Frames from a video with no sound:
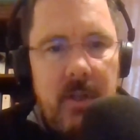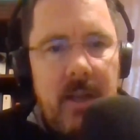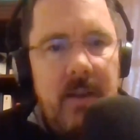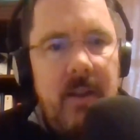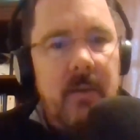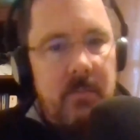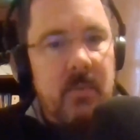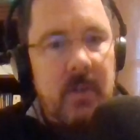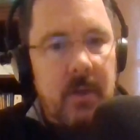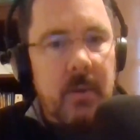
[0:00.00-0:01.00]
And then
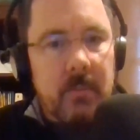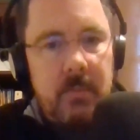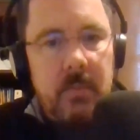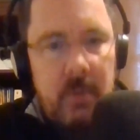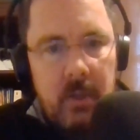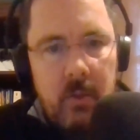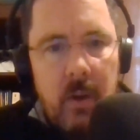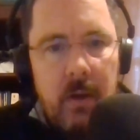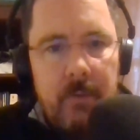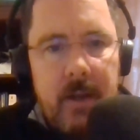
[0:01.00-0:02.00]
tell them, get a
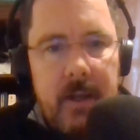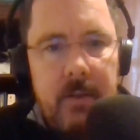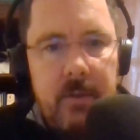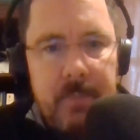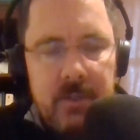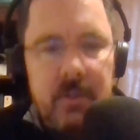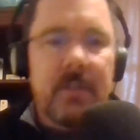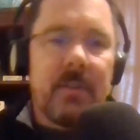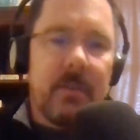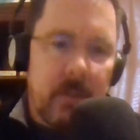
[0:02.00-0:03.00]
qualified
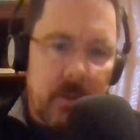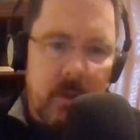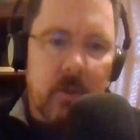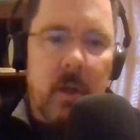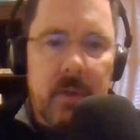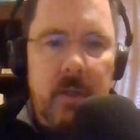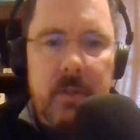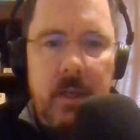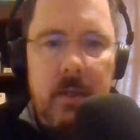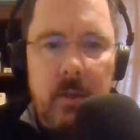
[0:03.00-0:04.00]
specialist. They'll come and they'll
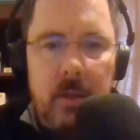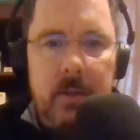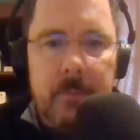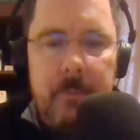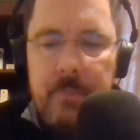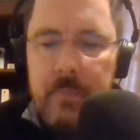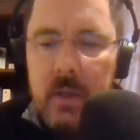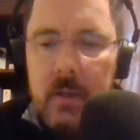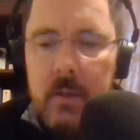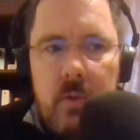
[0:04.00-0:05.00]
take a look.
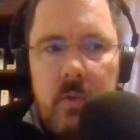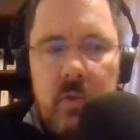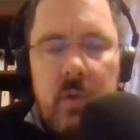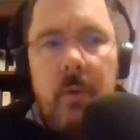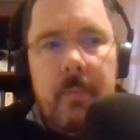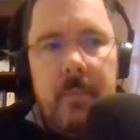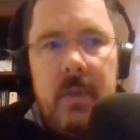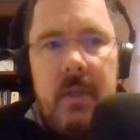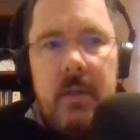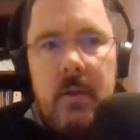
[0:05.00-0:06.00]
So
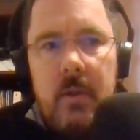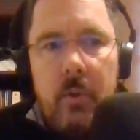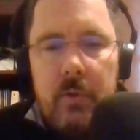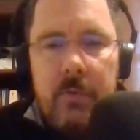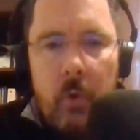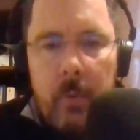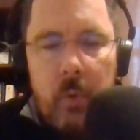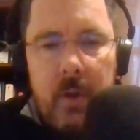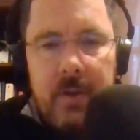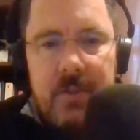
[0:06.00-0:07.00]
those 4
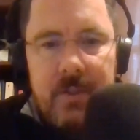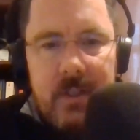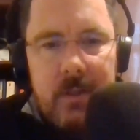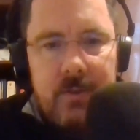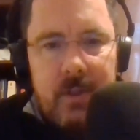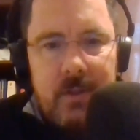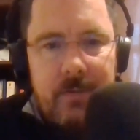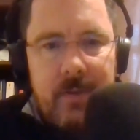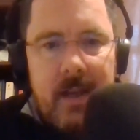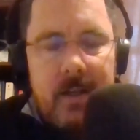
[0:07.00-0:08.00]
points just illustrate the
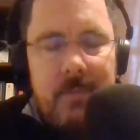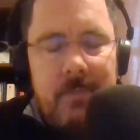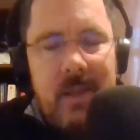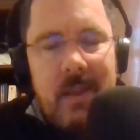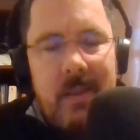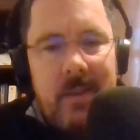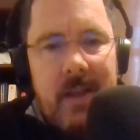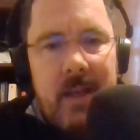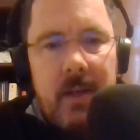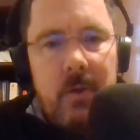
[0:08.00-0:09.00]
fact
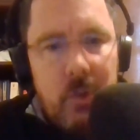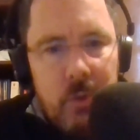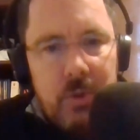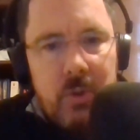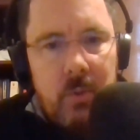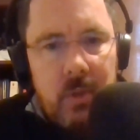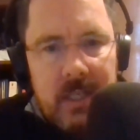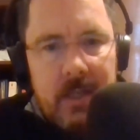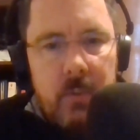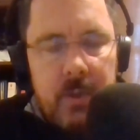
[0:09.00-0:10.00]
that neutral
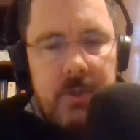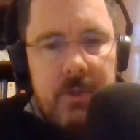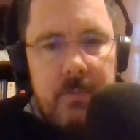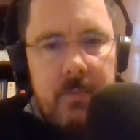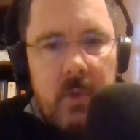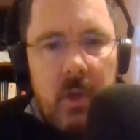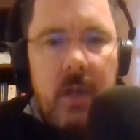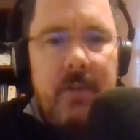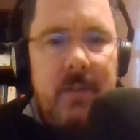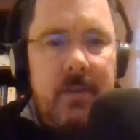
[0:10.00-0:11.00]
language,
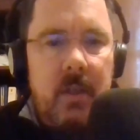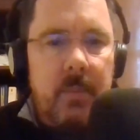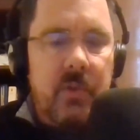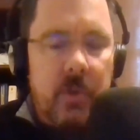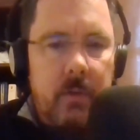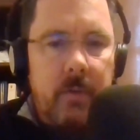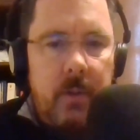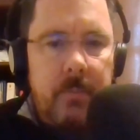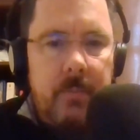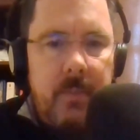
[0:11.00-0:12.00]
us as an observer,